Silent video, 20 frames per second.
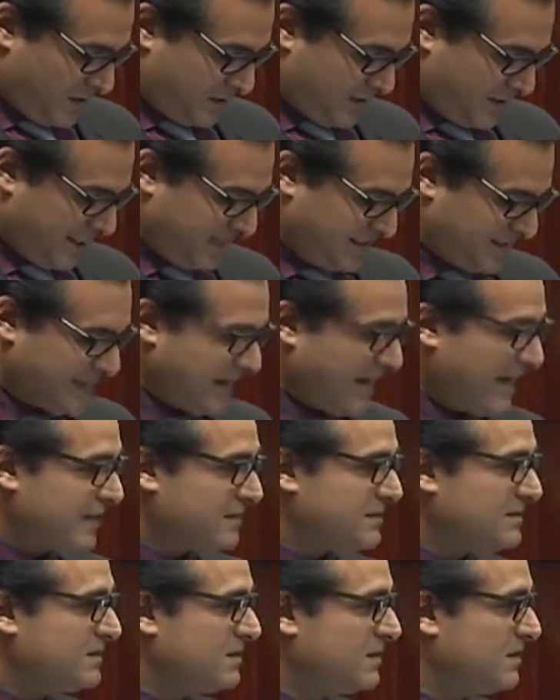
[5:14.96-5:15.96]
These
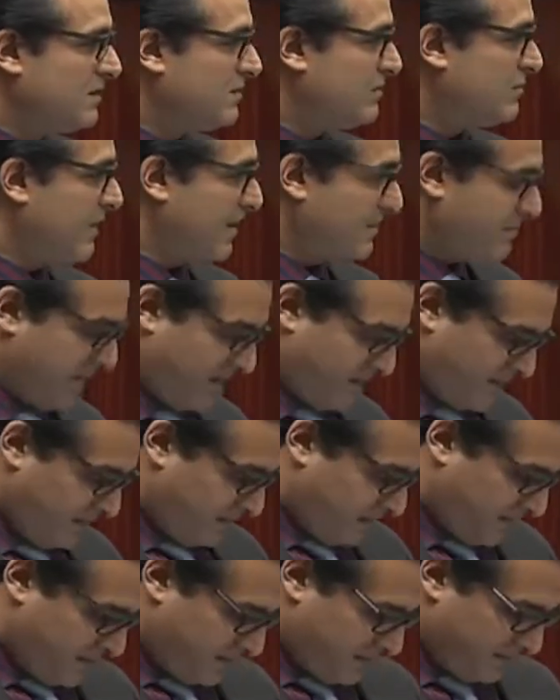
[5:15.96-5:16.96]
days,
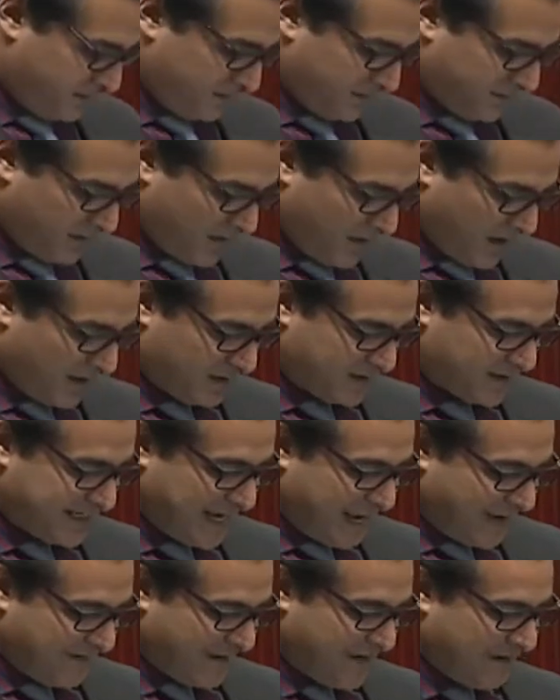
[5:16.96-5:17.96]
ratepayers are
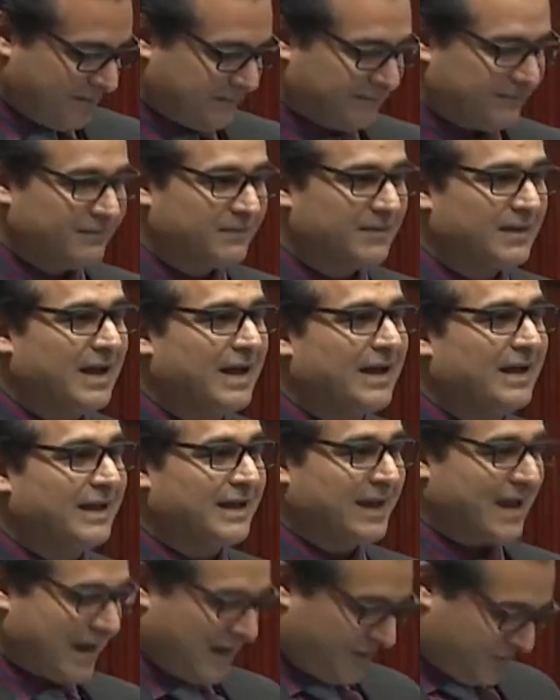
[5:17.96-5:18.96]
savvy and
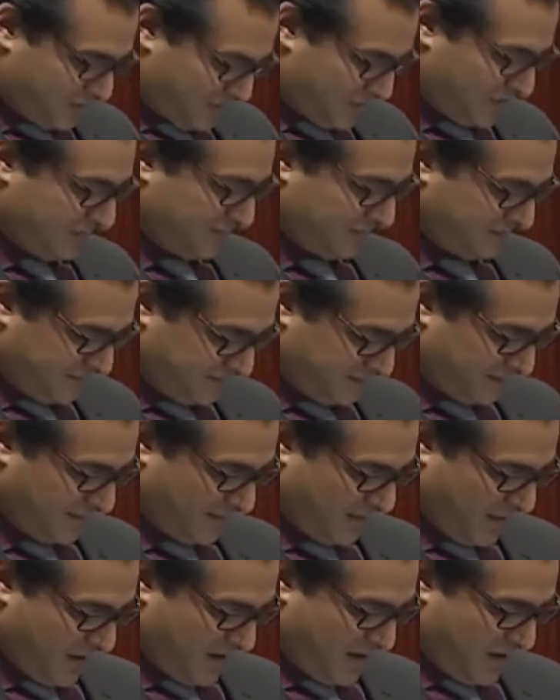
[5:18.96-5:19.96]
engaged.
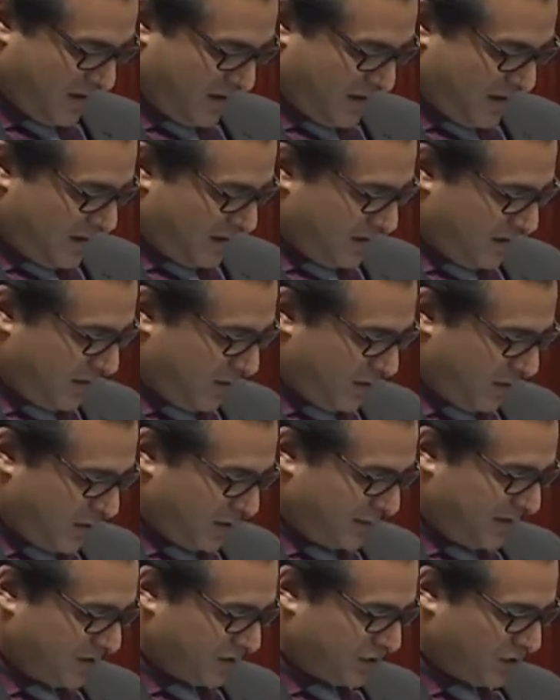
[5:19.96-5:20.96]
They want
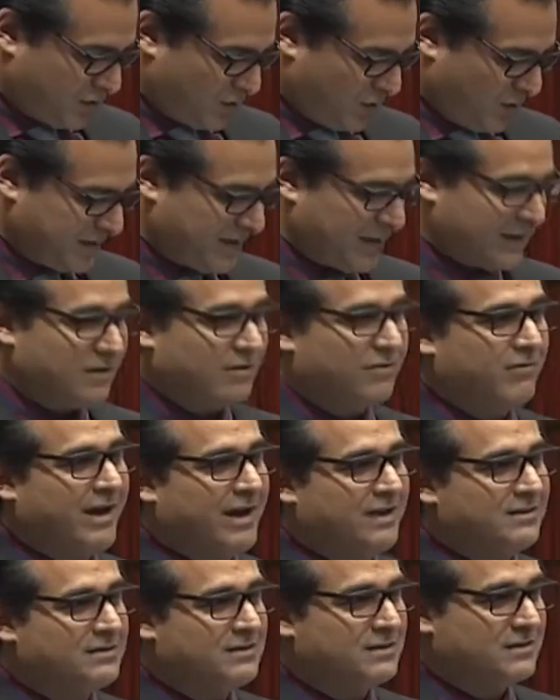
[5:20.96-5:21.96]
to be assured that their
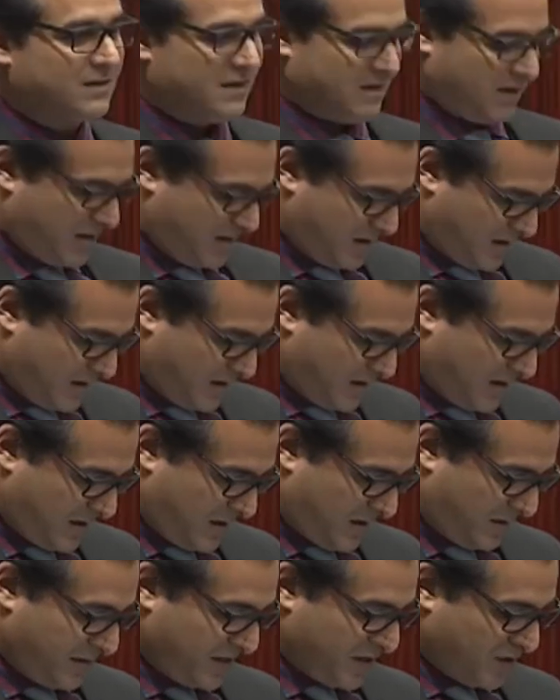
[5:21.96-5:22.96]
rates
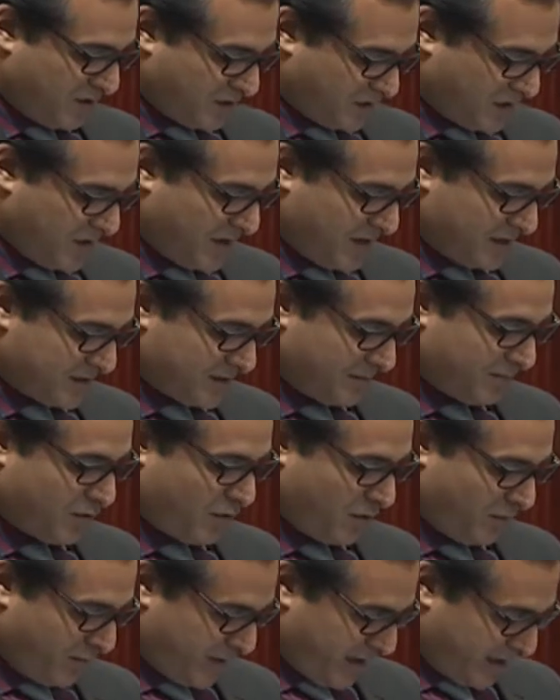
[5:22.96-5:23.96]
are being utilized
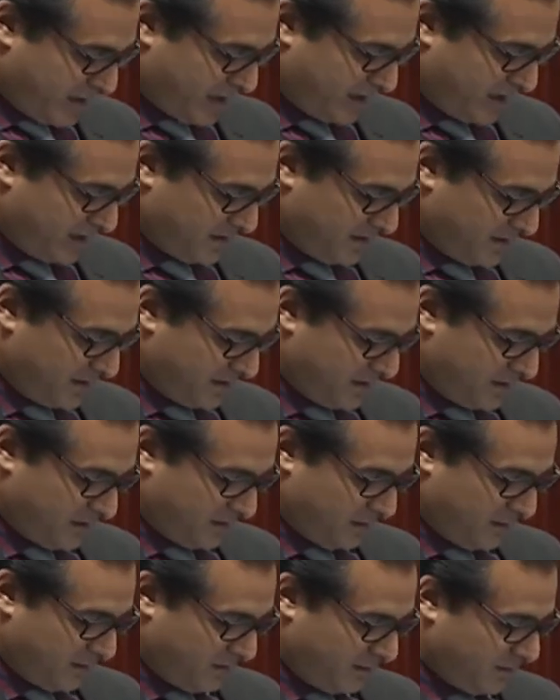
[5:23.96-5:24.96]
appropriately
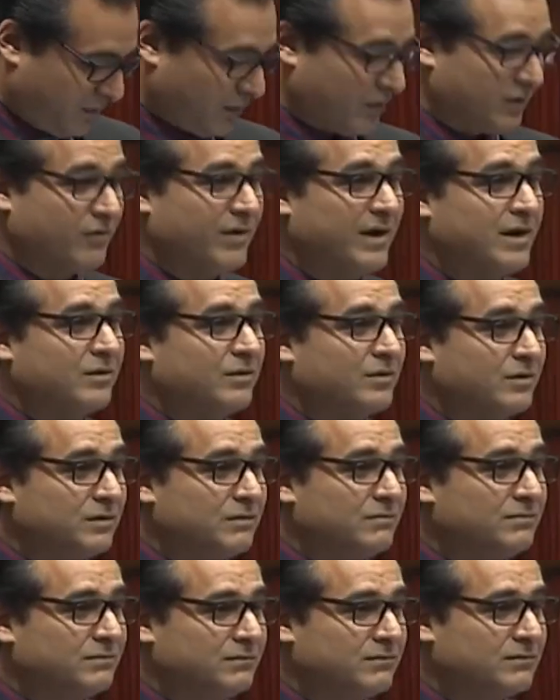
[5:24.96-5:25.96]
for the greater good
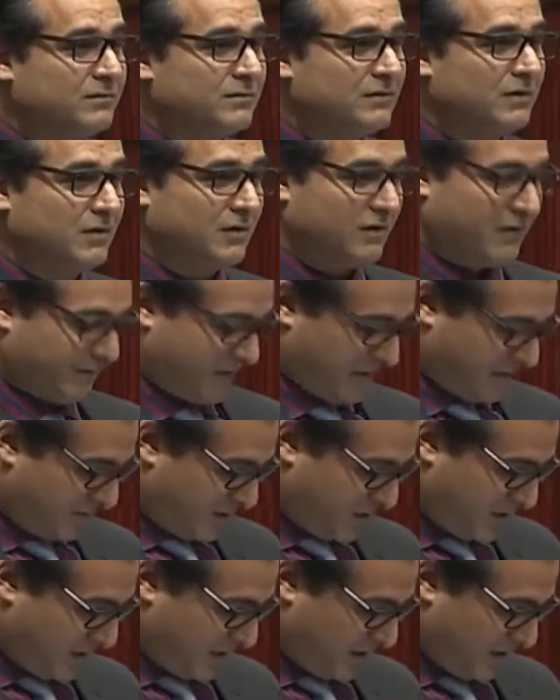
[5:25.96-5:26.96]
of the
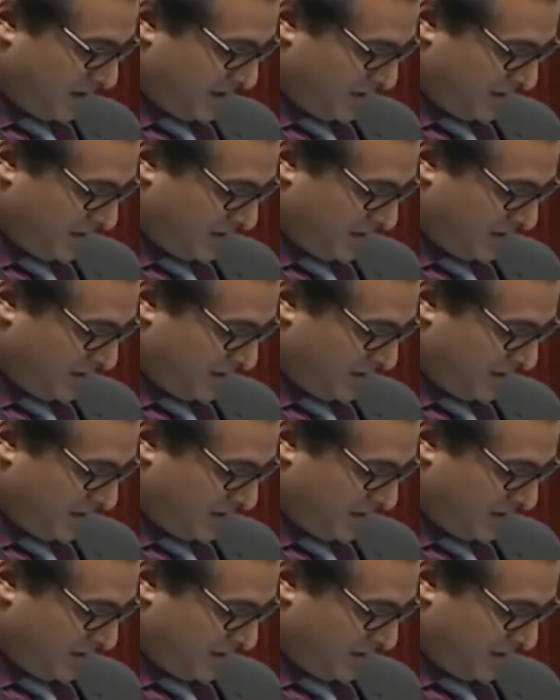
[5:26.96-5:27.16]
community.